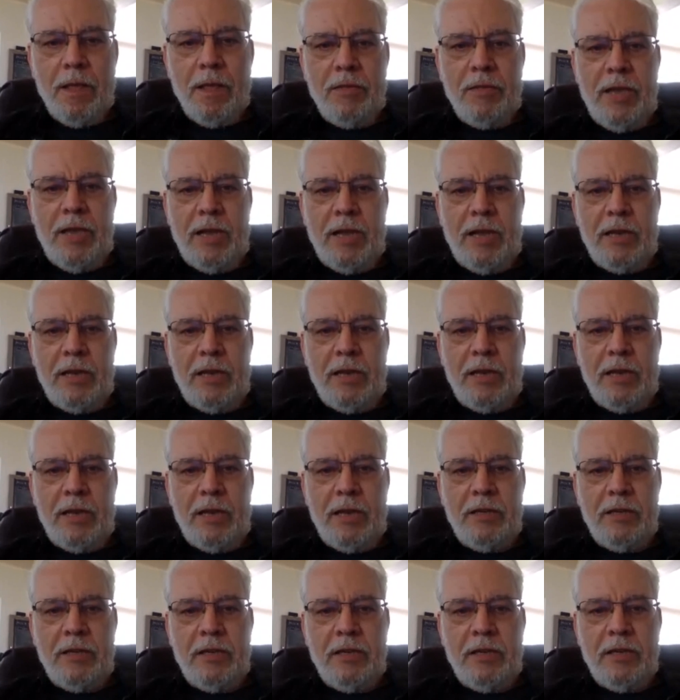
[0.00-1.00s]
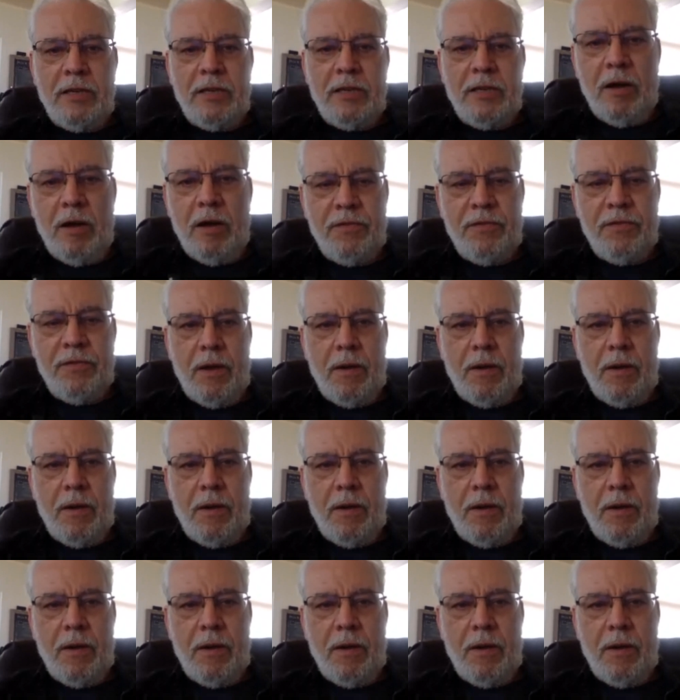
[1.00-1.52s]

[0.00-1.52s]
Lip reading: the idea of